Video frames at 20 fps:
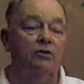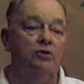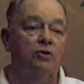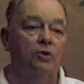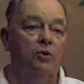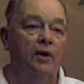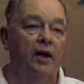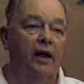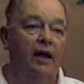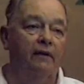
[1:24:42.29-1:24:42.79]

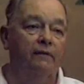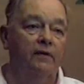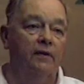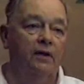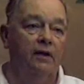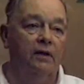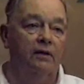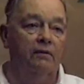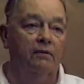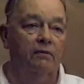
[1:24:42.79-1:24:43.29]

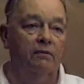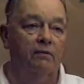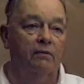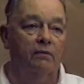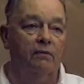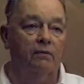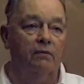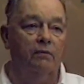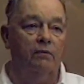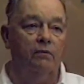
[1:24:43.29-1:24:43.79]
2.5-ton
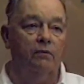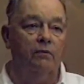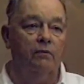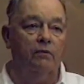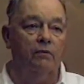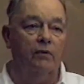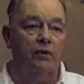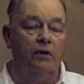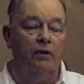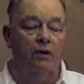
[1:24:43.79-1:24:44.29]

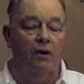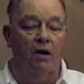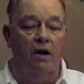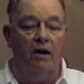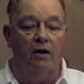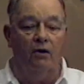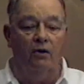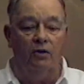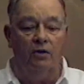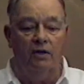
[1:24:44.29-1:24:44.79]

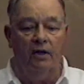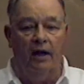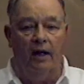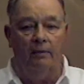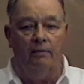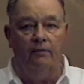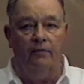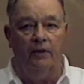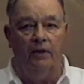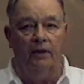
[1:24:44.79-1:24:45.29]
cargo
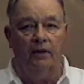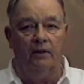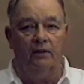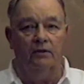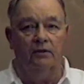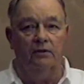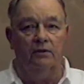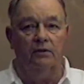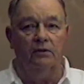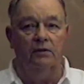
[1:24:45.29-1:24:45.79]
type
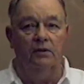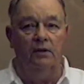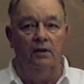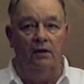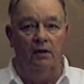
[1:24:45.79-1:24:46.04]
vehicles.